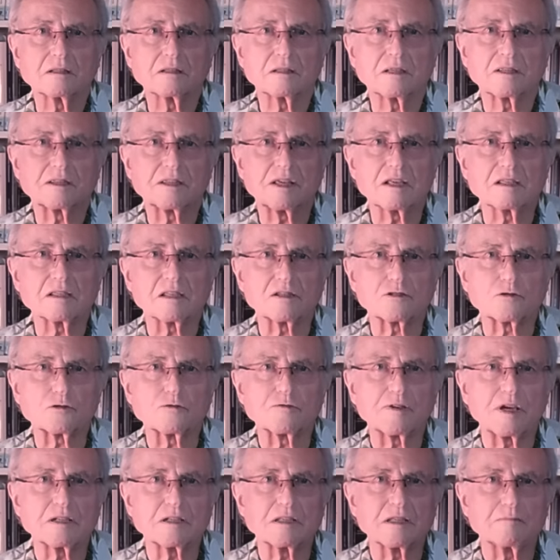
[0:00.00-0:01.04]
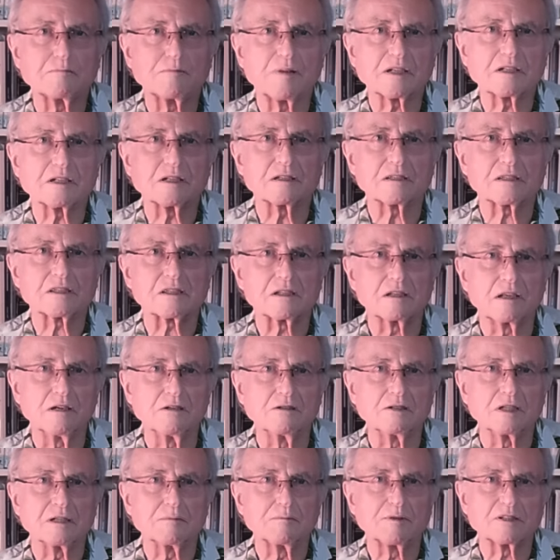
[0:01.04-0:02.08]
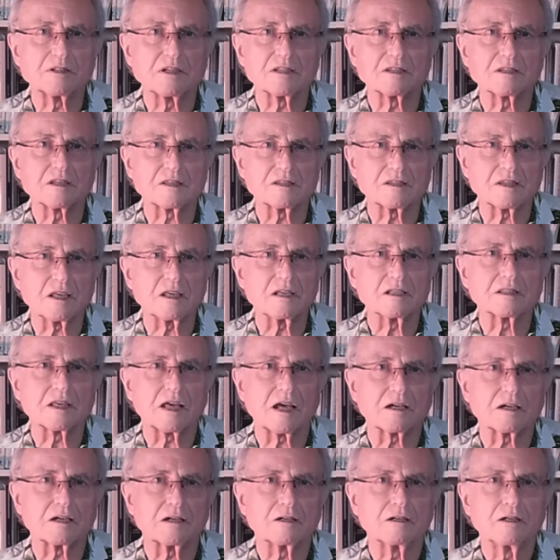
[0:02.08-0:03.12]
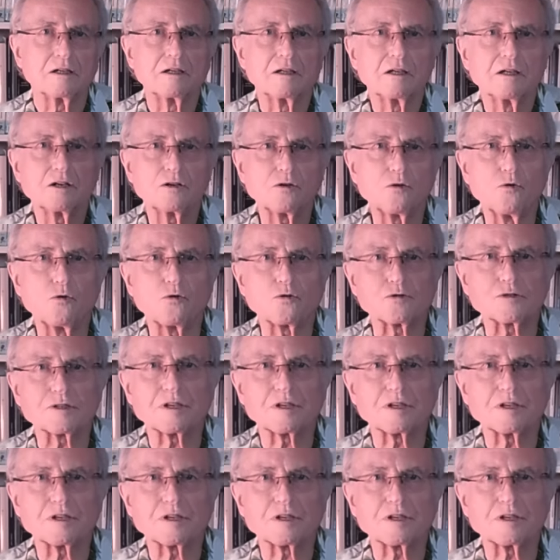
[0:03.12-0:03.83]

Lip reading: Things are sort of getting better slowly, but it's a zigzag course.